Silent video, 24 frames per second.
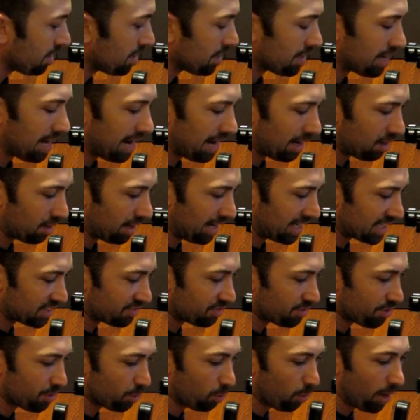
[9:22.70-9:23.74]
Now, as
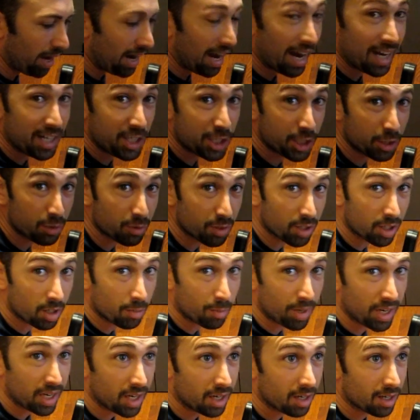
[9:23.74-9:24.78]
for the way I shoot
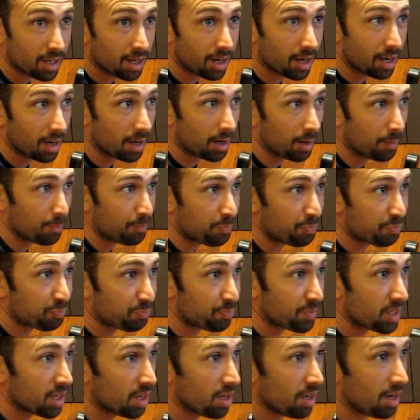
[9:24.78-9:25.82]
derby,
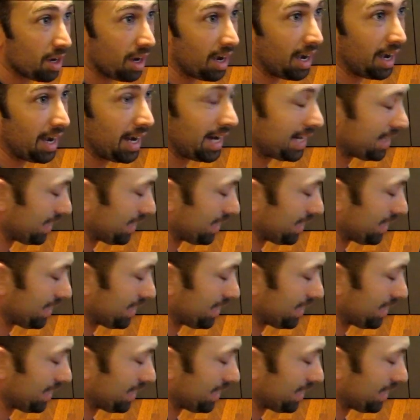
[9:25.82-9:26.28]
I